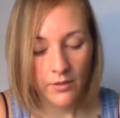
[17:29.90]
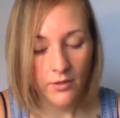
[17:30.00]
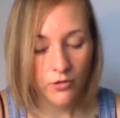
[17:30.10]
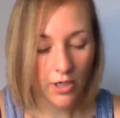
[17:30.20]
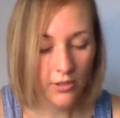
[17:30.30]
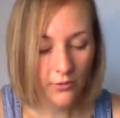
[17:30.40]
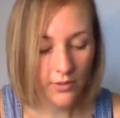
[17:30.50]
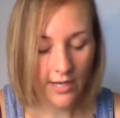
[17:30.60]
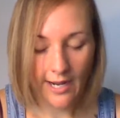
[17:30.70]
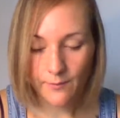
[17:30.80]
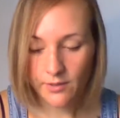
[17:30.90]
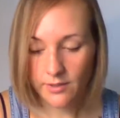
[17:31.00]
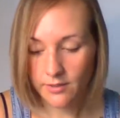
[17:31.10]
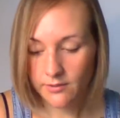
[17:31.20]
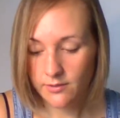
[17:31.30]
trying to adapt,
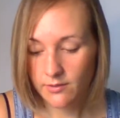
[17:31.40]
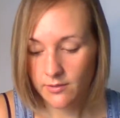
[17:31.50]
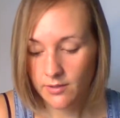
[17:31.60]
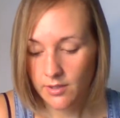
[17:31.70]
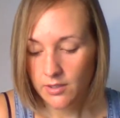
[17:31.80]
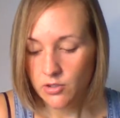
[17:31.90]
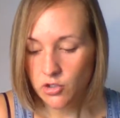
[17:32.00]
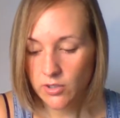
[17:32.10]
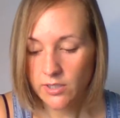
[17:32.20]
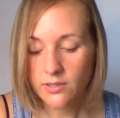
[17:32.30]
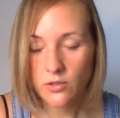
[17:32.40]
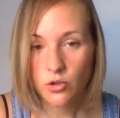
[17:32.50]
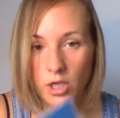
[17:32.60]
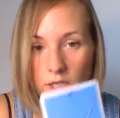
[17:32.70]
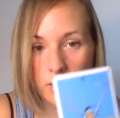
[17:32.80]
and she's like still
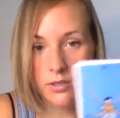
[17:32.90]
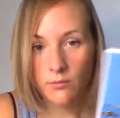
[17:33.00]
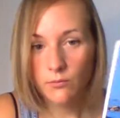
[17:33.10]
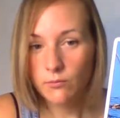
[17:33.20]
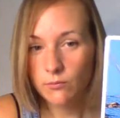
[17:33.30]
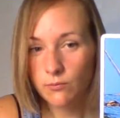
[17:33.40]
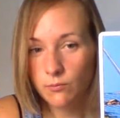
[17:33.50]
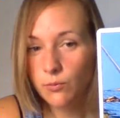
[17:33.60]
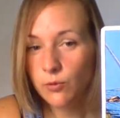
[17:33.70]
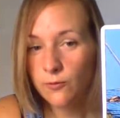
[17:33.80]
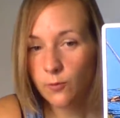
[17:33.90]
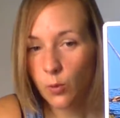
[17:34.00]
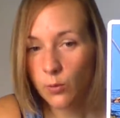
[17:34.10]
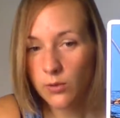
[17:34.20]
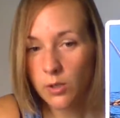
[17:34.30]
trying to move
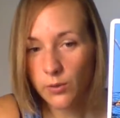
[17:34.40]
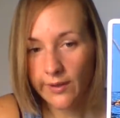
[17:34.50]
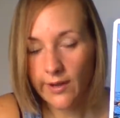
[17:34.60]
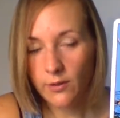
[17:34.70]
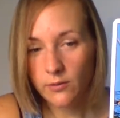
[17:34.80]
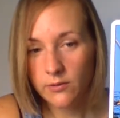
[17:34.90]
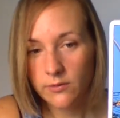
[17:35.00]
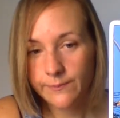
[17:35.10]
forward without,